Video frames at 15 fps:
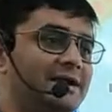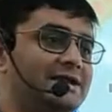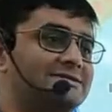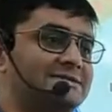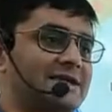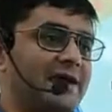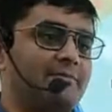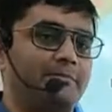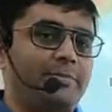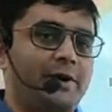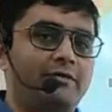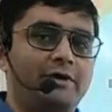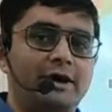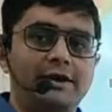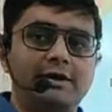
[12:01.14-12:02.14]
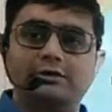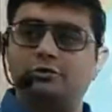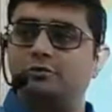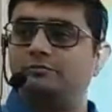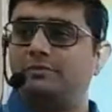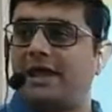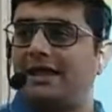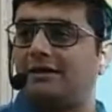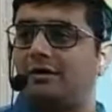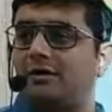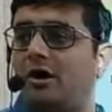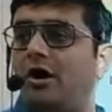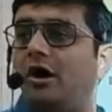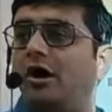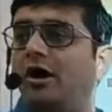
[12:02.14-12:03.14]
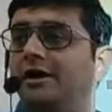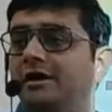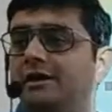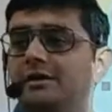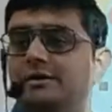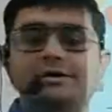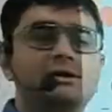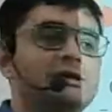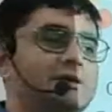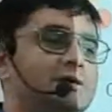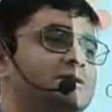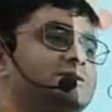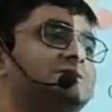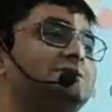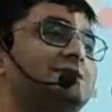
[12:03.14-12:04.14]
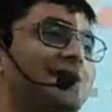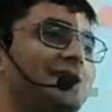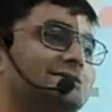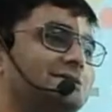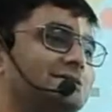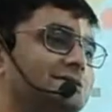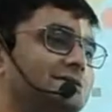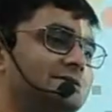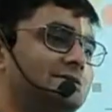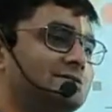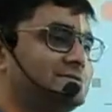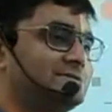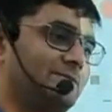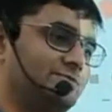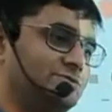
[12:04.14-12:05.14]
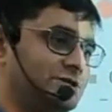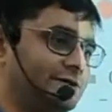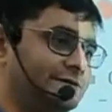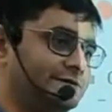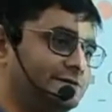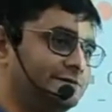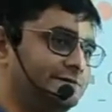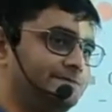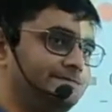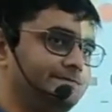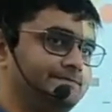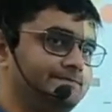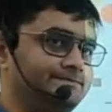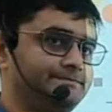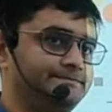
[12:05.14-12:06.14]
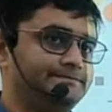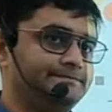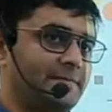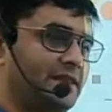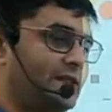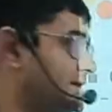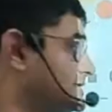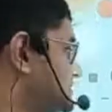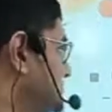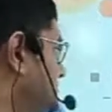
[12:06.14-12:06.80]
is empowered to make law on state subject. Yes, so